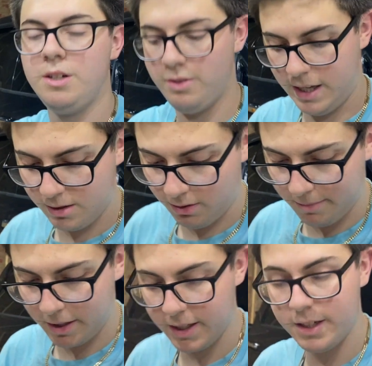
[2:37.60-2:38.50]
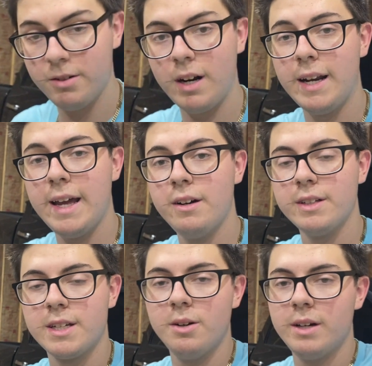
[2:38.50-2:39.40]
So that's what I'm gonna do right now,
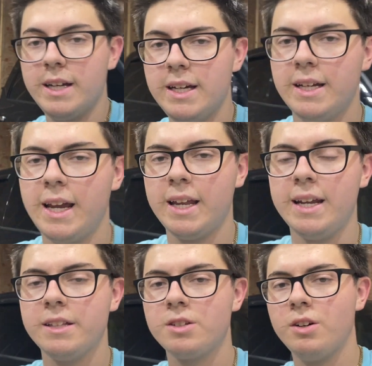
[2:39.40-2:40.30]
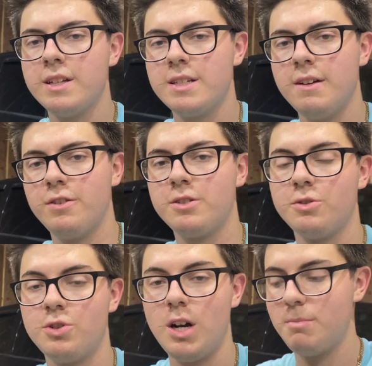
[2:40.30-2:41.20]
is go ahead and install these
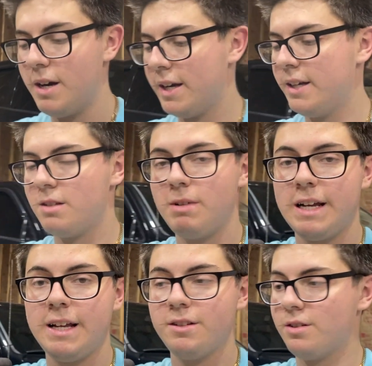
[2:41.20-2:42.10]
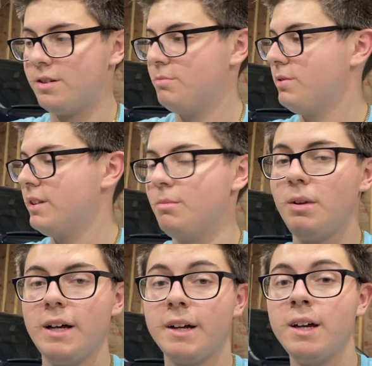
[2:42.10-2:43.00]
differential drop brackets. My hands are completely
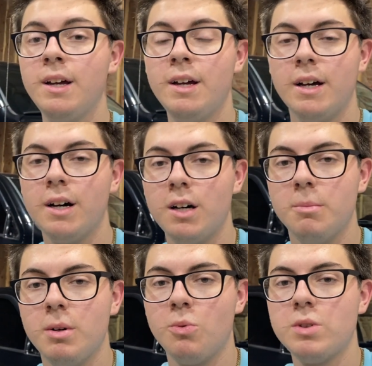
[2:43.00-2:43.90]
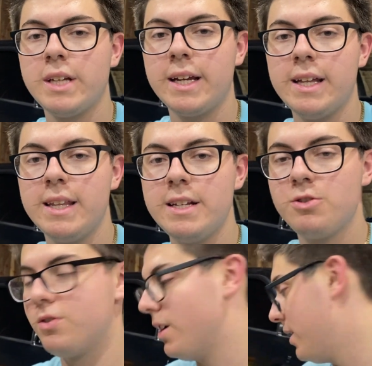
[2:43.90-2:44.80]
black. But once I get these
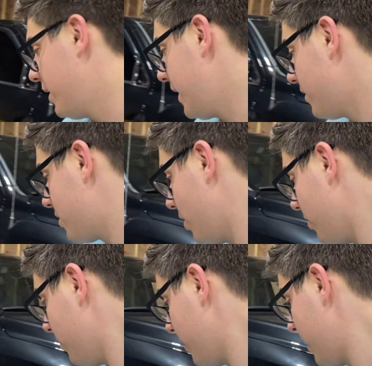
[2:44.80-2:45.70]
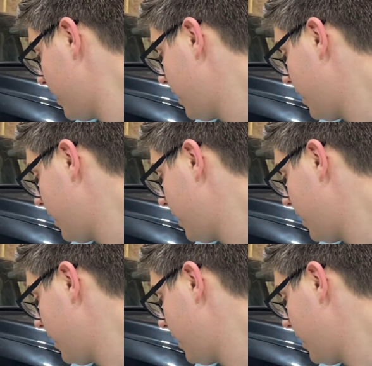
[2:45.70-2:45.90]
installed